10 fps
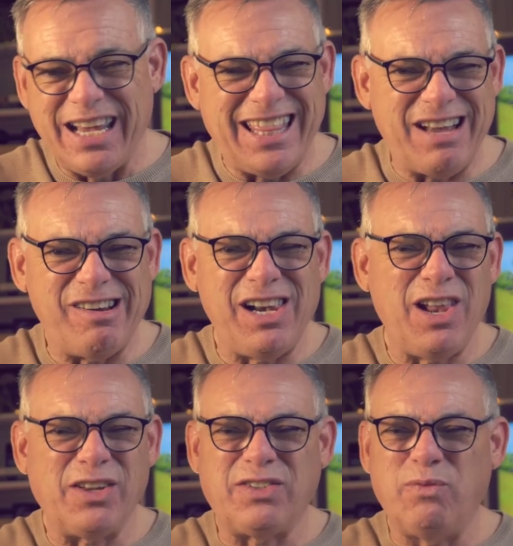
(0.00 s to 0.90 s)
There are
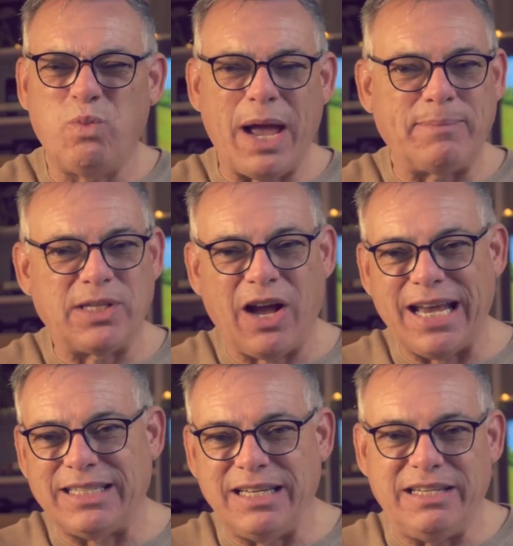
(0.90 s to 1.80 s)
lots of
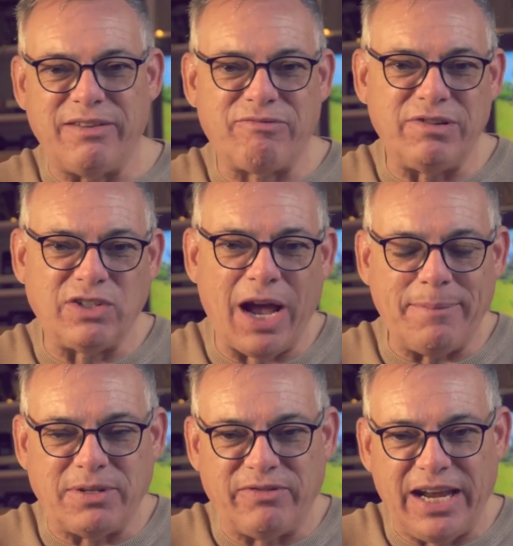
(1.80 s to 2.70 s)
websites and different
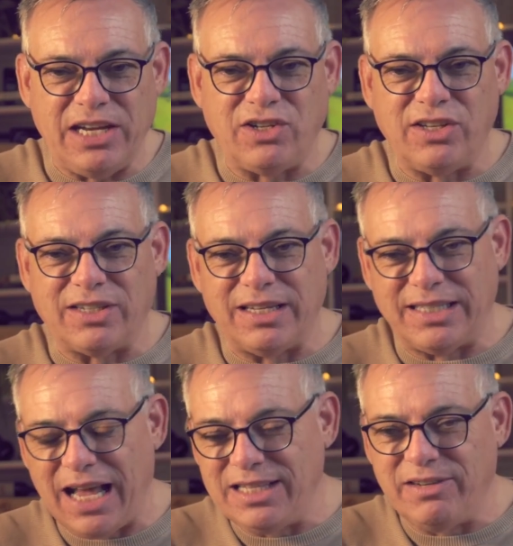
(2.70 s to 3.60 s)
types of agents and
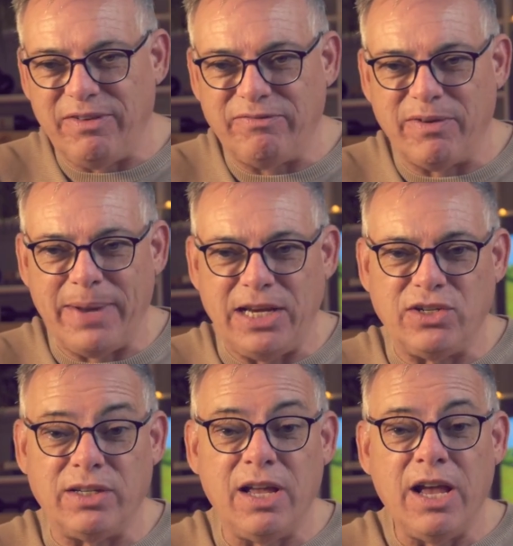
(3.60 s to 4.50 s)
tons of
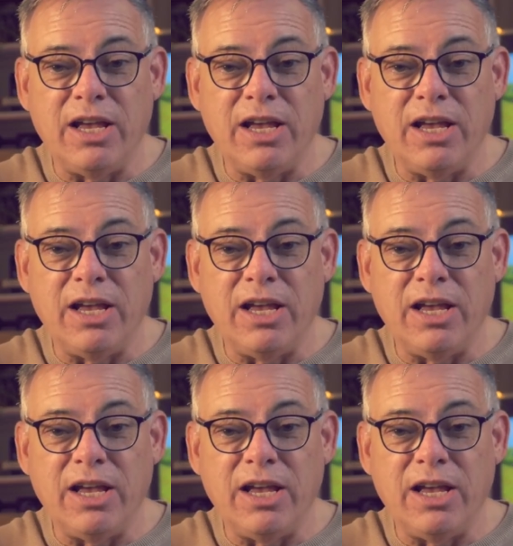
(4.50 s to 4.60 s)
information,